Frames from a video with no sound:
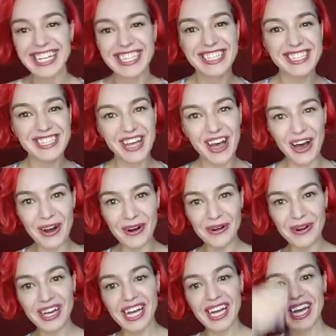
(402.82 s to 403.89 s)

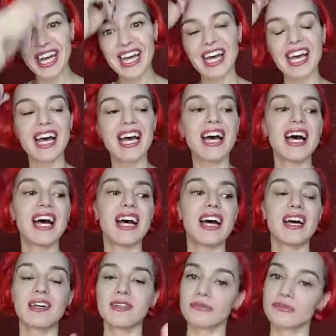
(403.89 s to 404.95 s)
So
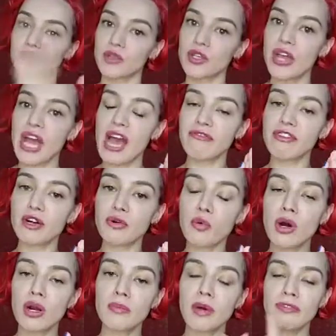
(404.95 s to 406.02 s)
you have your
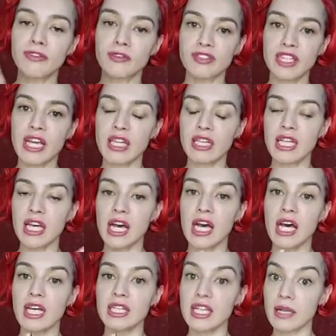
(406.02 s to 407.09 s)
warm up of
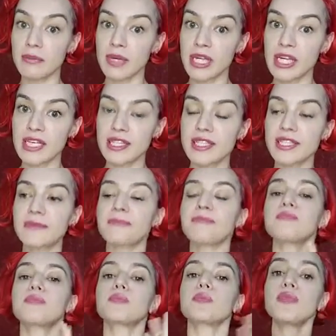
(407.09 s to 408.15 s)
10 minutes.